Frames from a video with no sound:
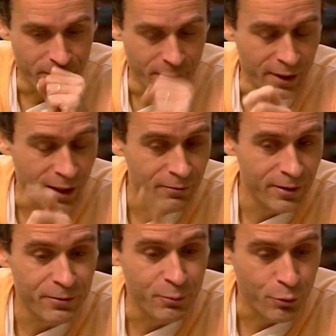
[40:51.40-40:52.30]
but I've
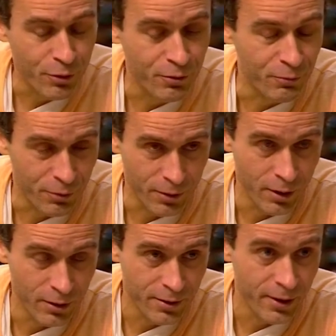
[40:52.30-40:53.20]
lived in prison for a
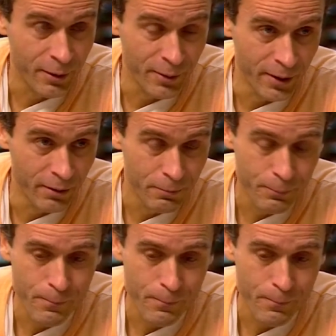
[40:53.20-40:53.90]
long time now.